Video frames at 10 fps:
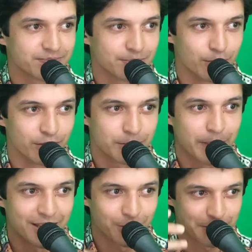moved
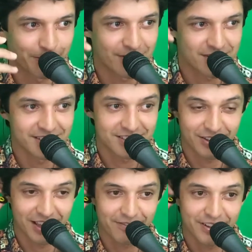by you in person,
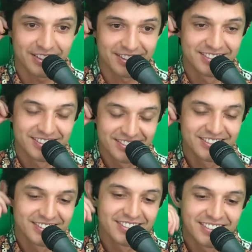so I
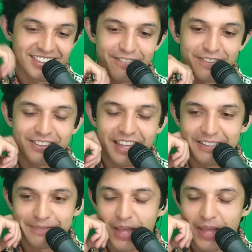felt that.